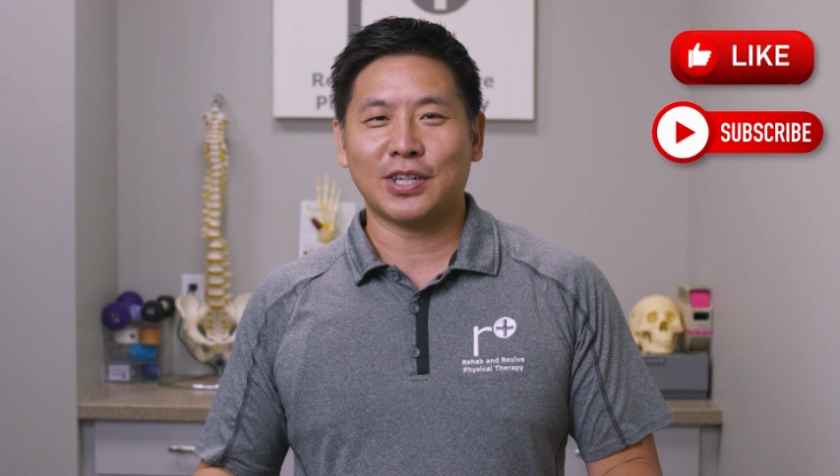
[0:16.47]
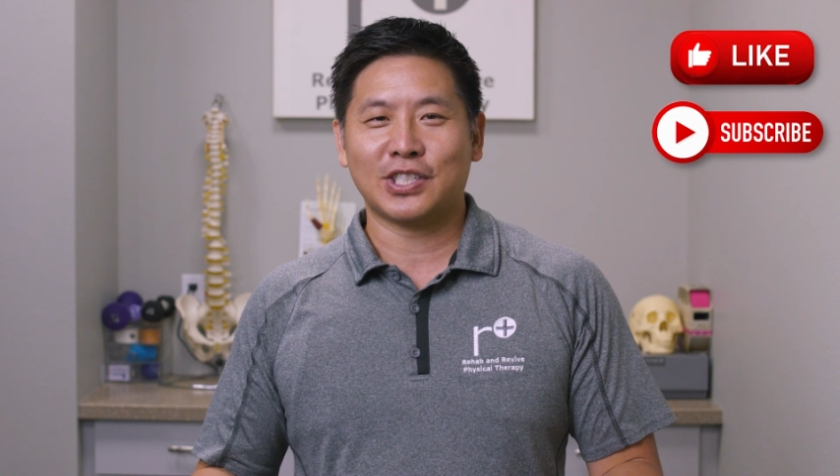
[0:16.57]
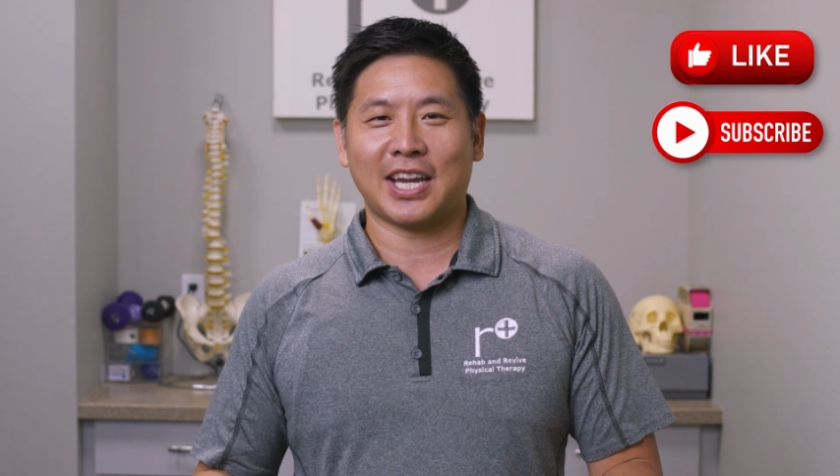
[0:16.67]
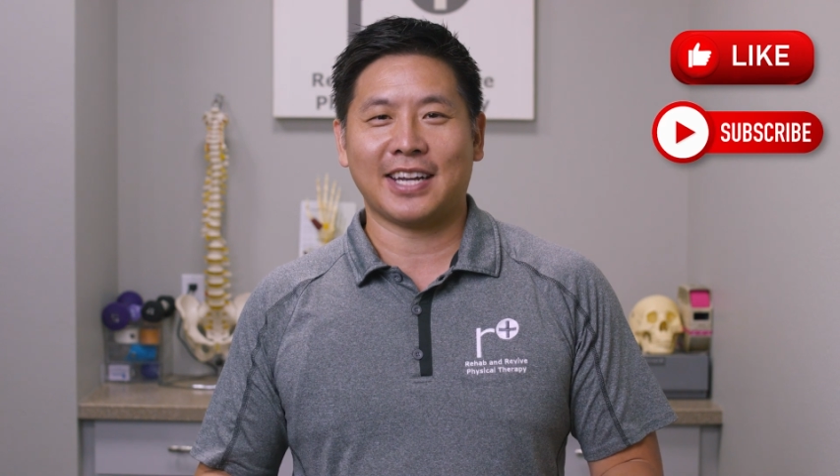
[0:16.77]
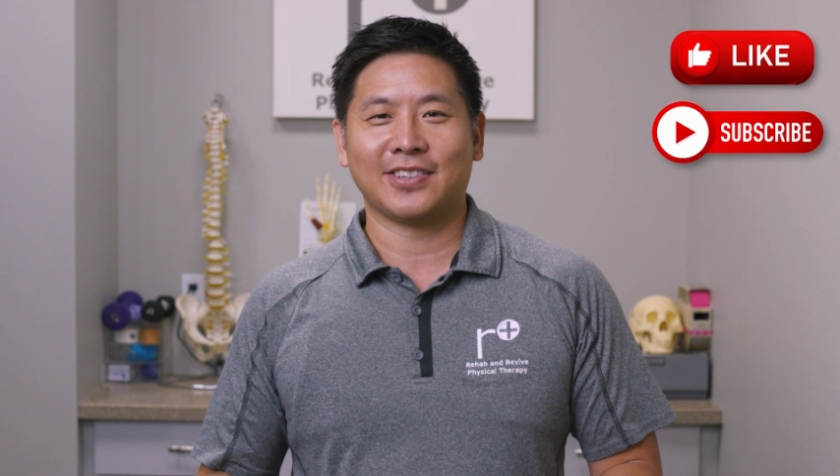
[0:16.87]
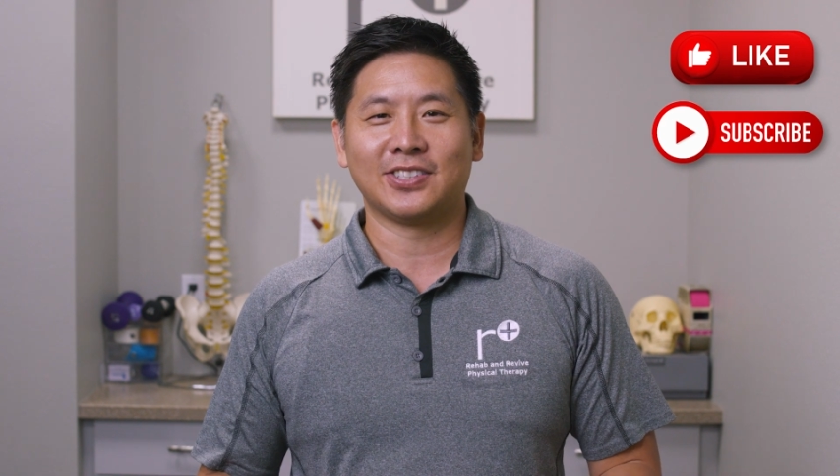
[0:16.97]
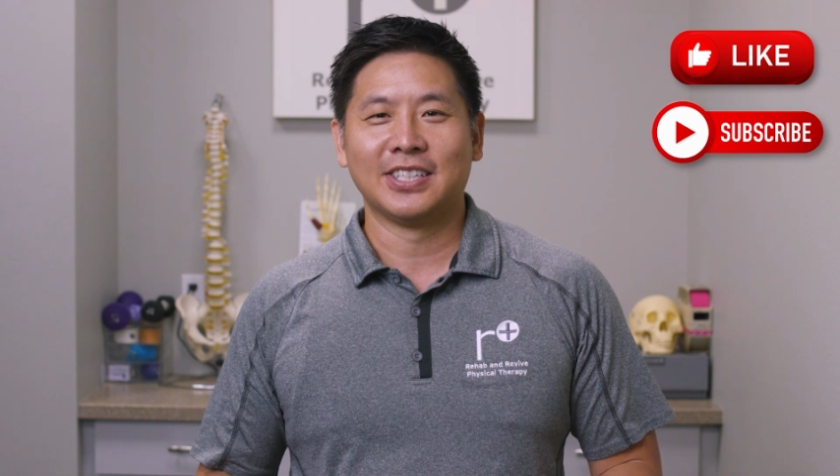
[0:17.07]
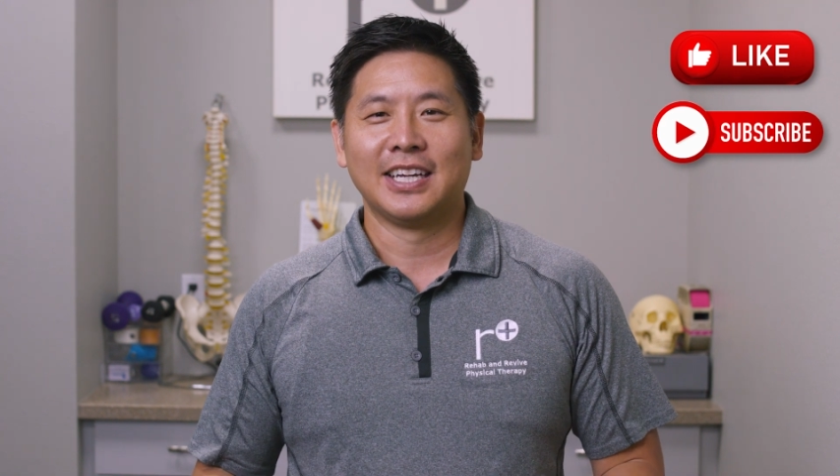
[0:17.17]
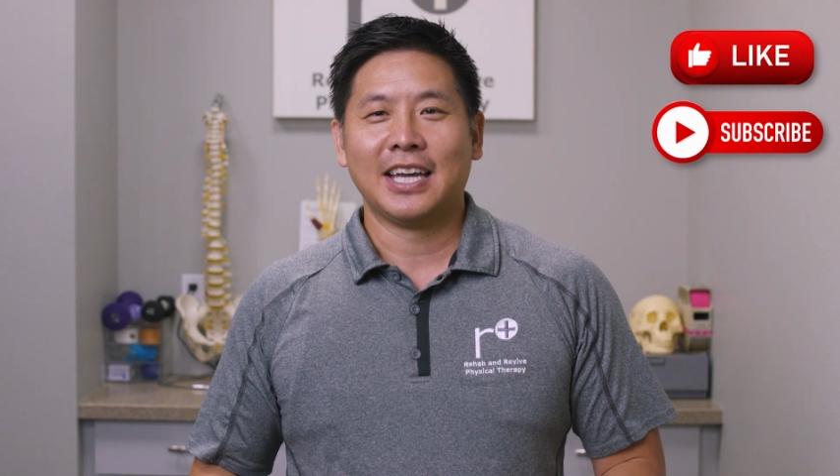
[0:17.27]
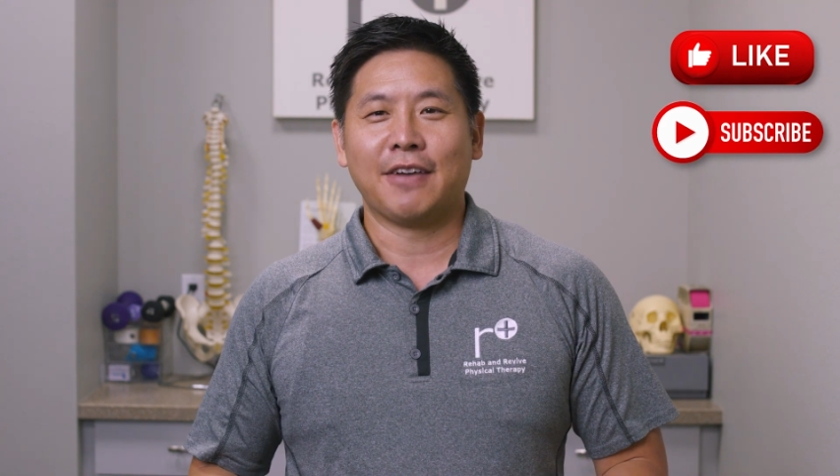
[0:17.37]
to our channel.
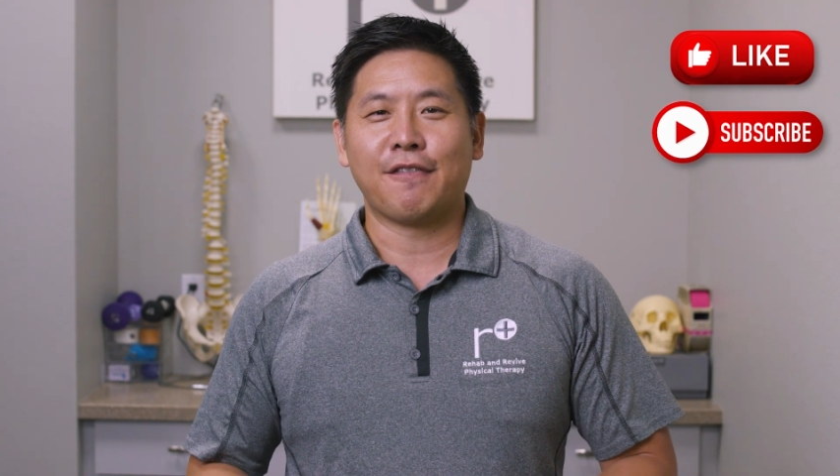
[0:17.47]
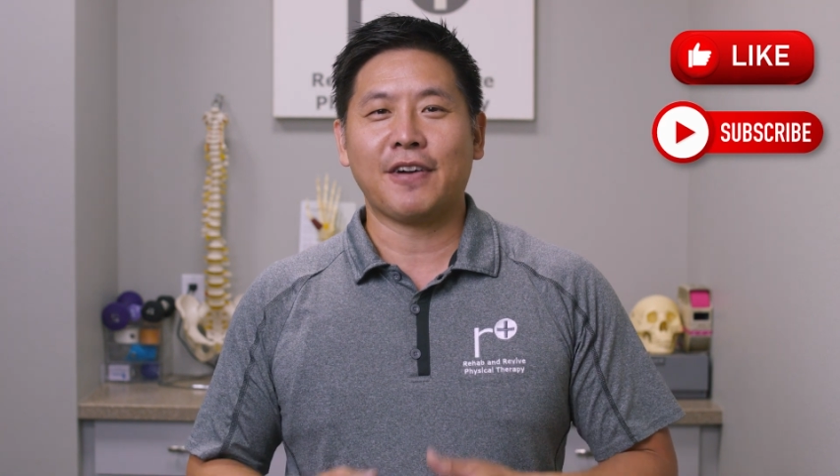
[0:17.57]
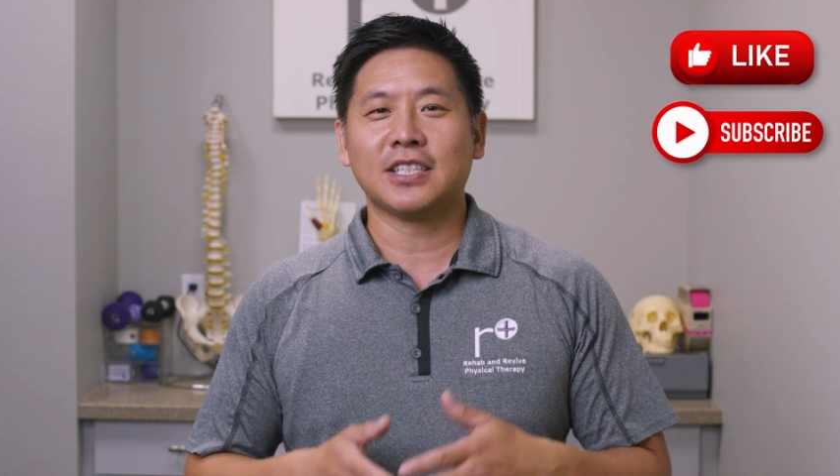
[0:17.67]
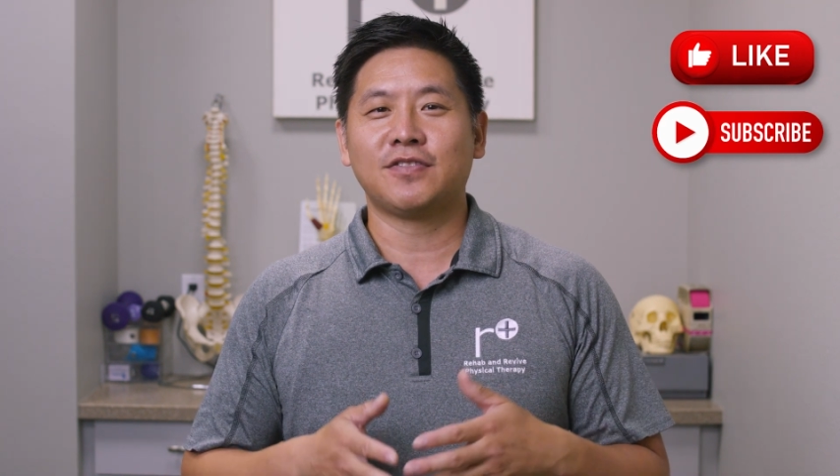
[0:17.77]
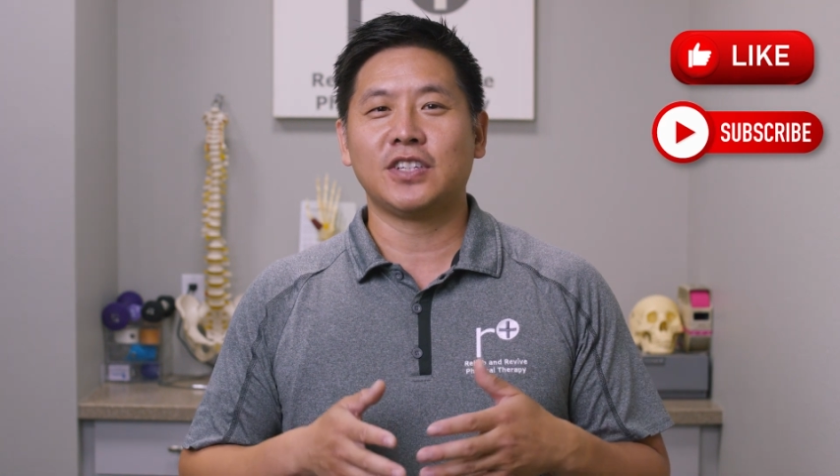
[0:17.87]
If you found this